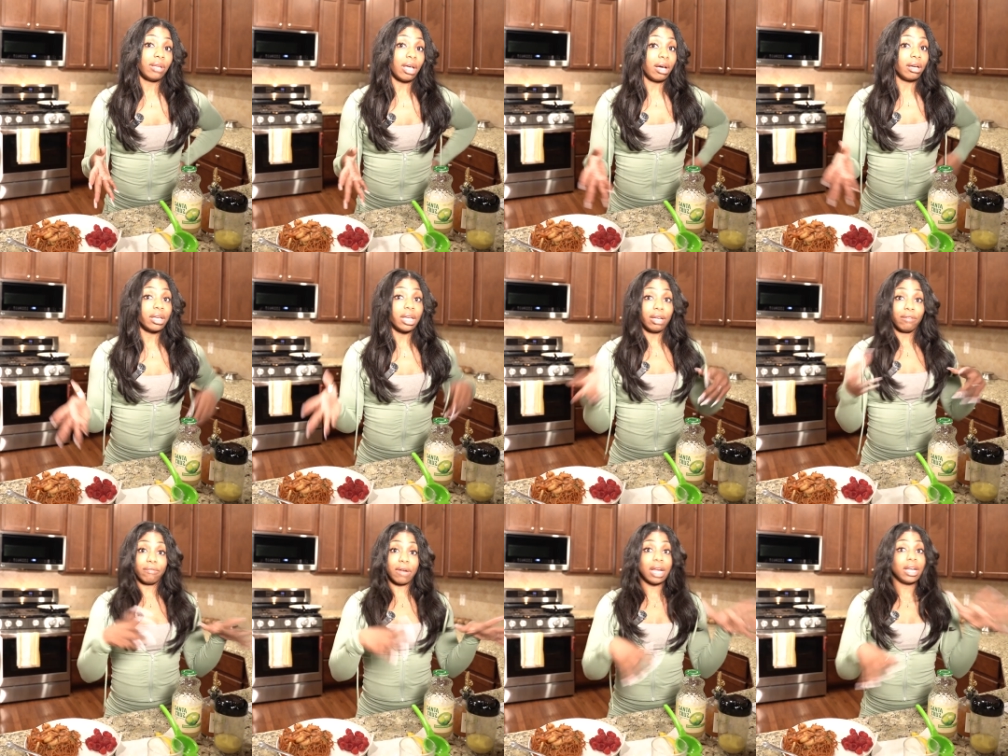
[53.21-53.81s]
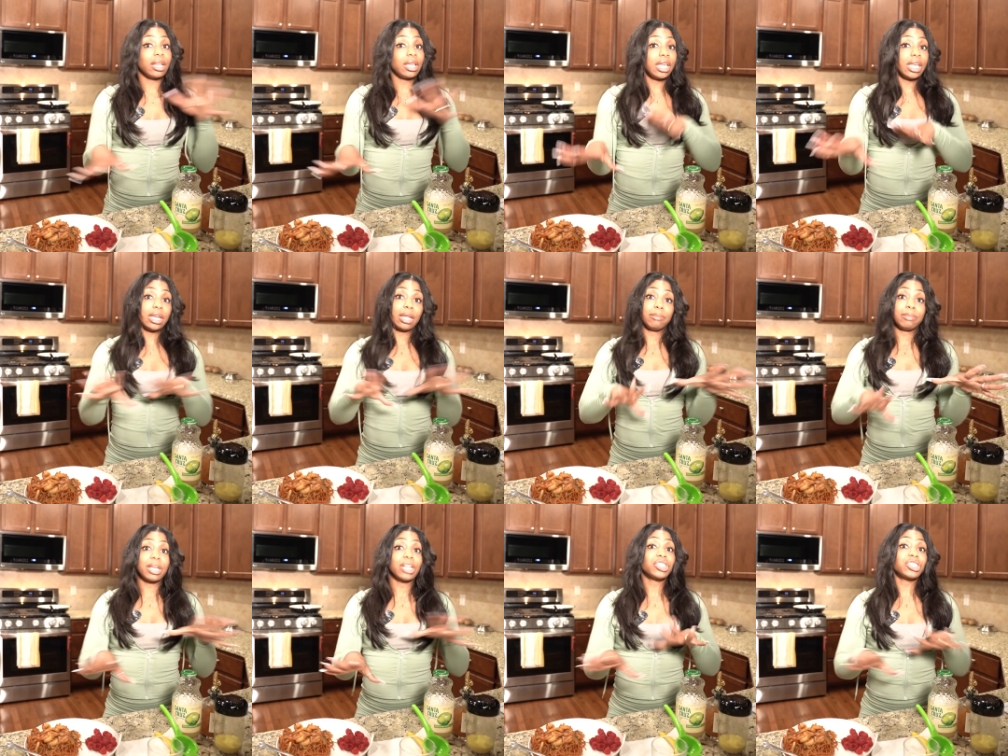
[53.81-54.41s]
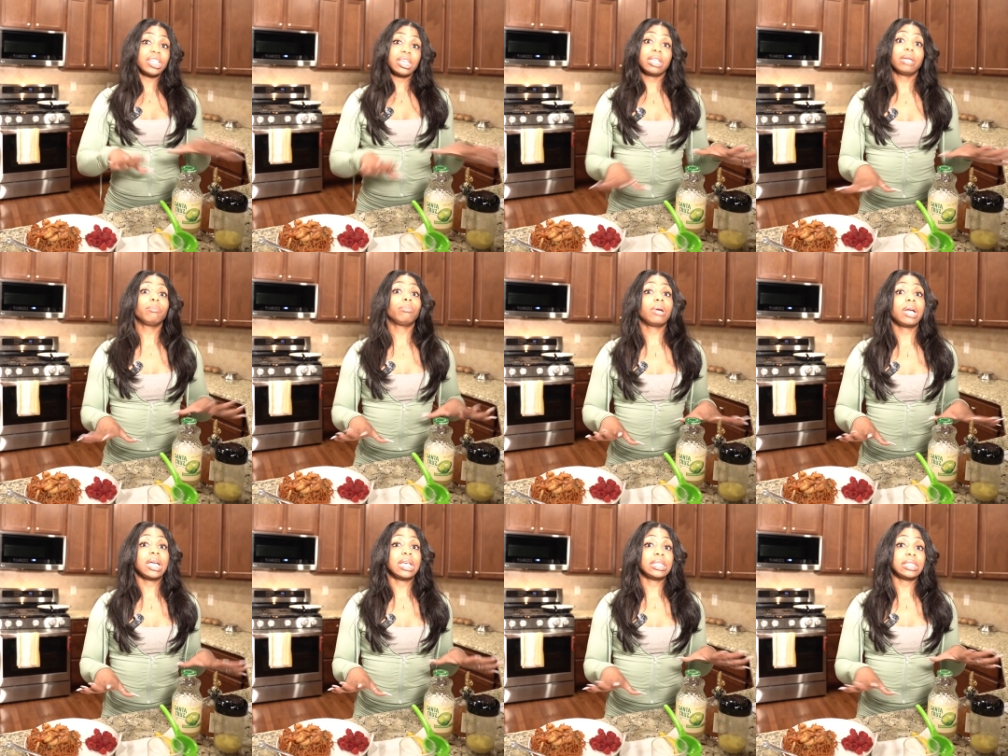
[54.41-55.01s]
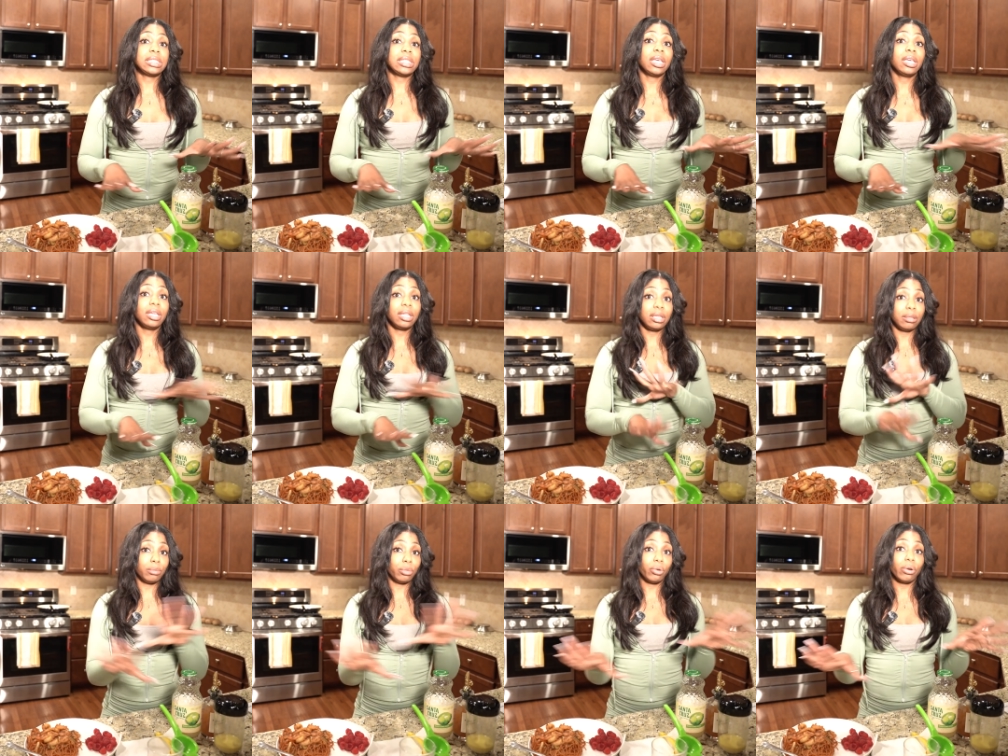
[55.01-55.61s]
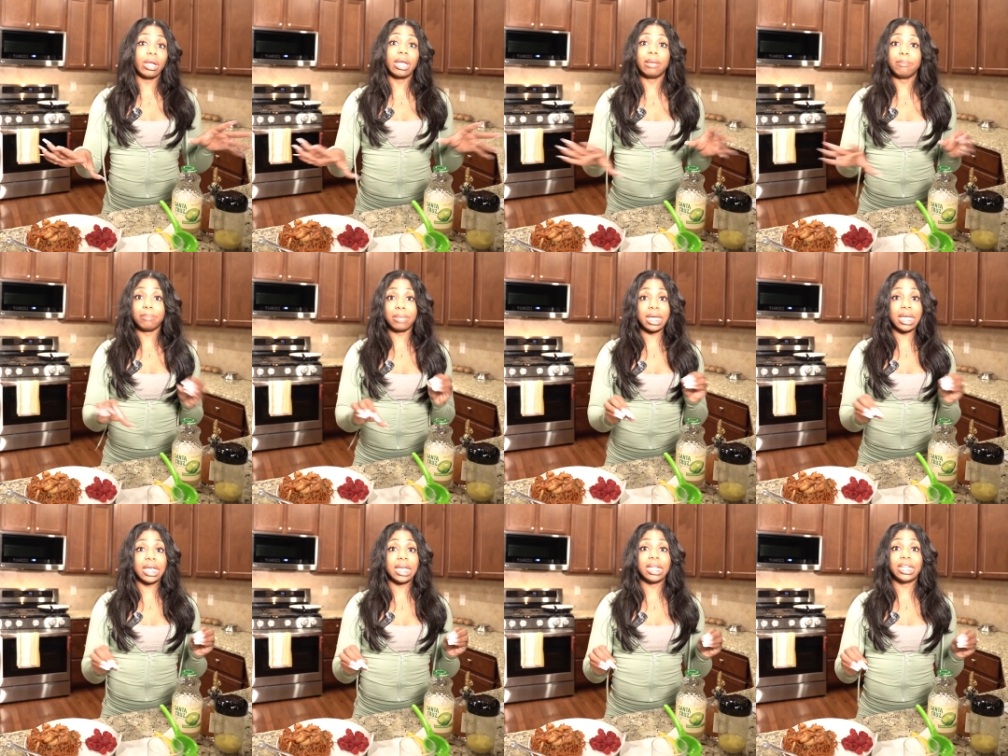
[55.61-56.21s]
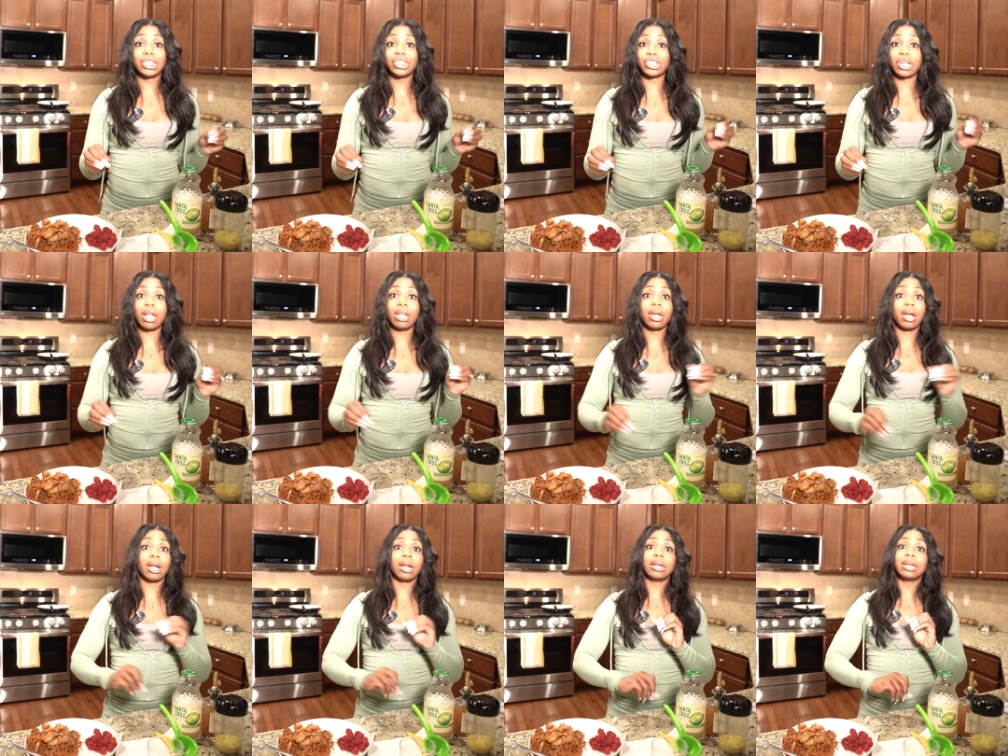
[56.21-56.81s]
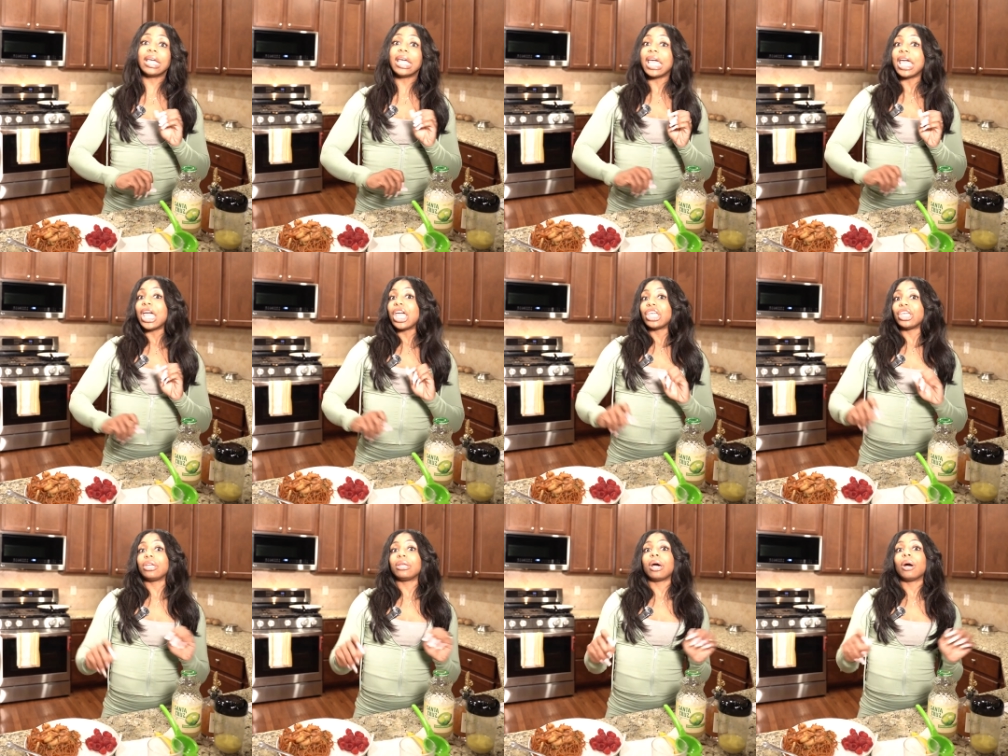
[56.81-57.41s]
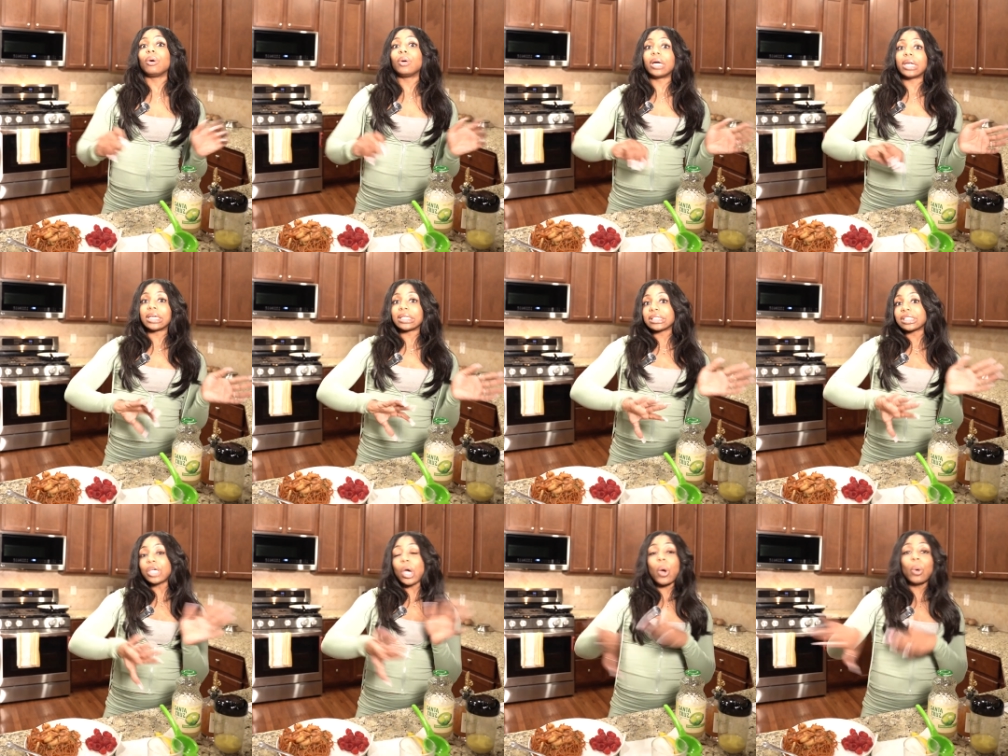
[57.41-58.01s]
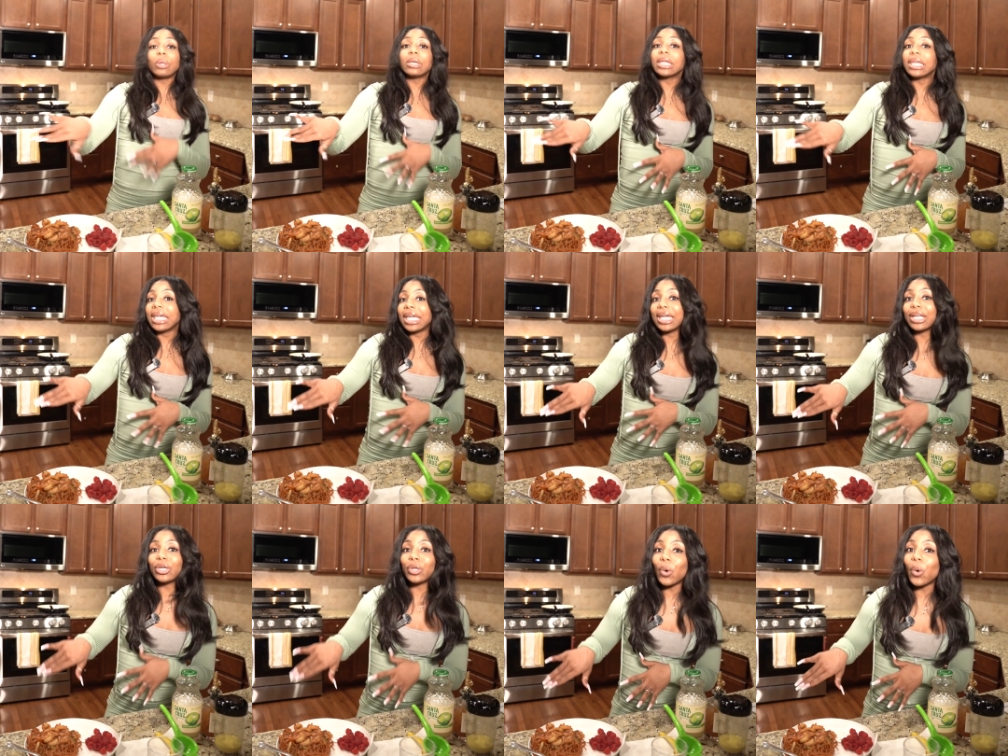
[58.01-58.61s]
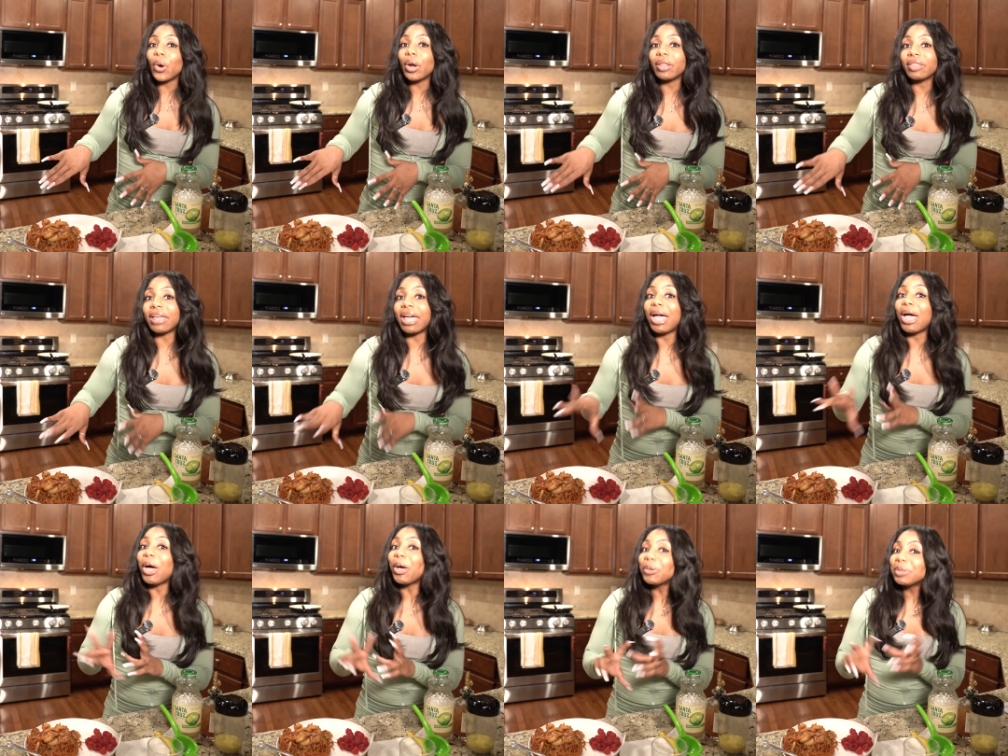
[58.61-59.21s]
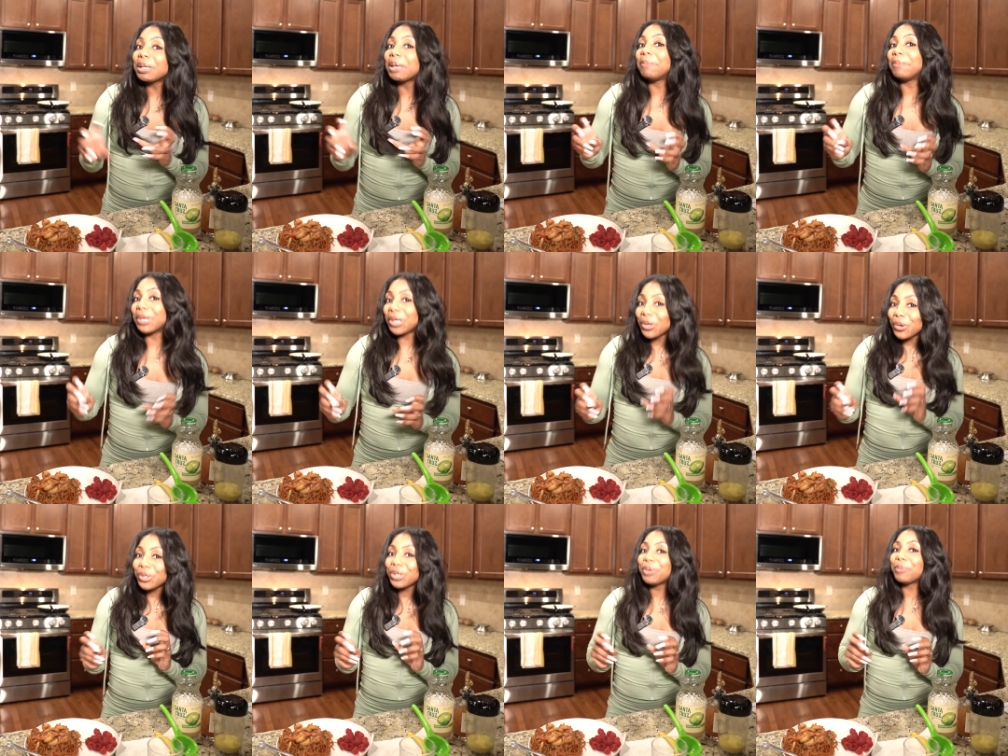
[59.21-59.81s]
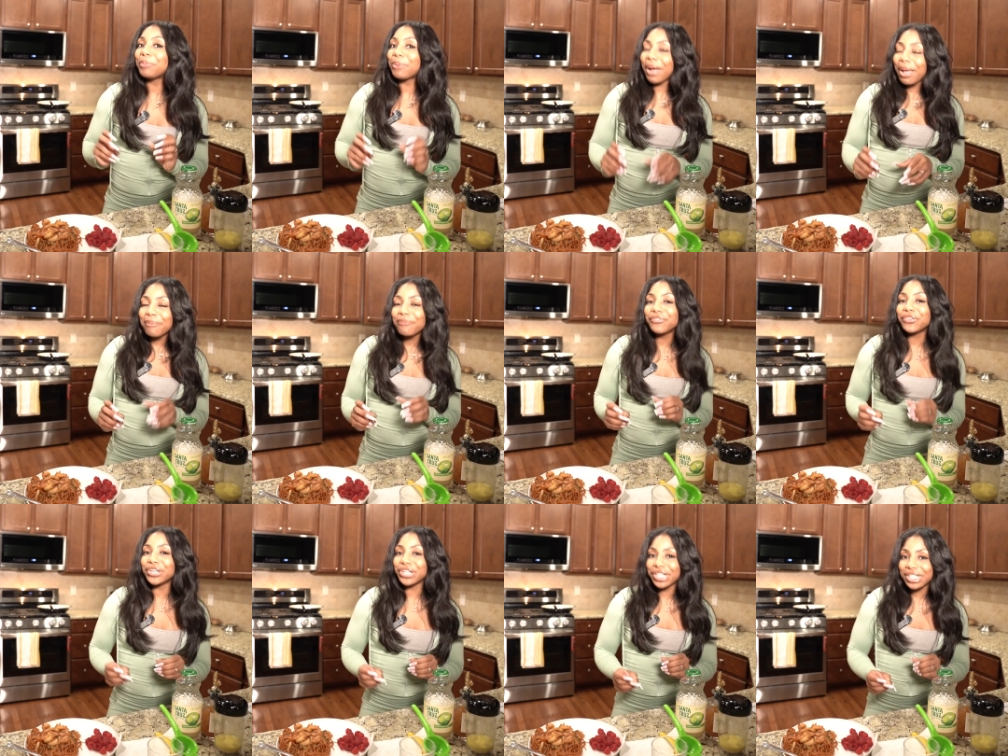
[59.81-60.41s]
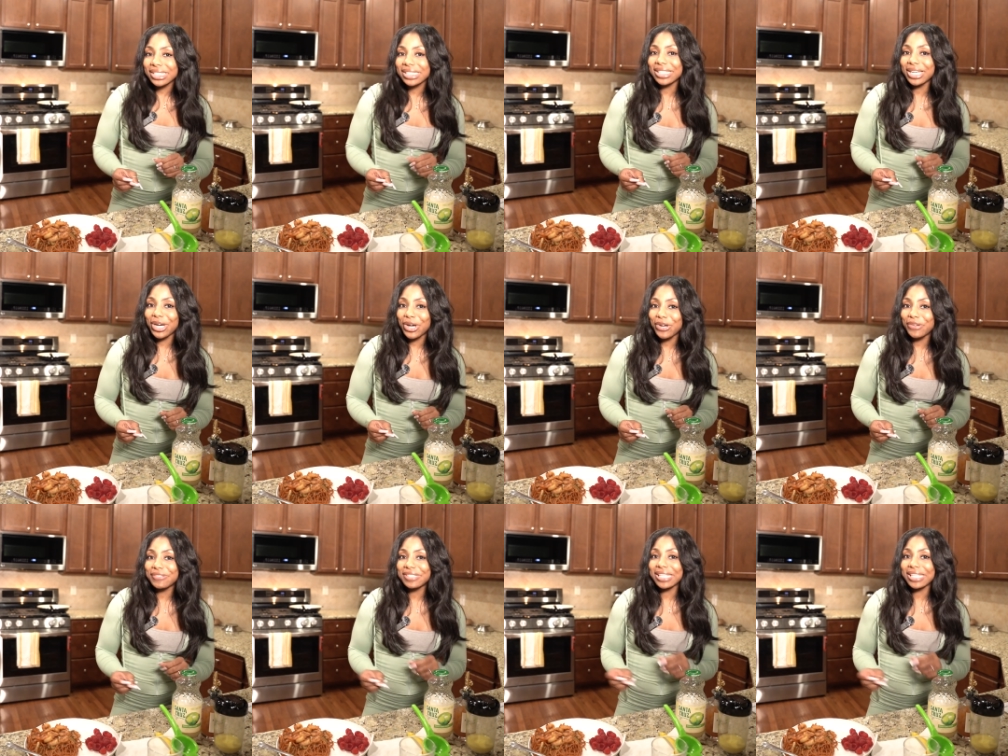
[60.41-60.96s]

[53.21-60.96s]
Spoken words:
Y'all getting ready to heat up that chicken breast, them green beans. Y'all aren't, gonna totally ignore the healthy meal you prep for yourselves,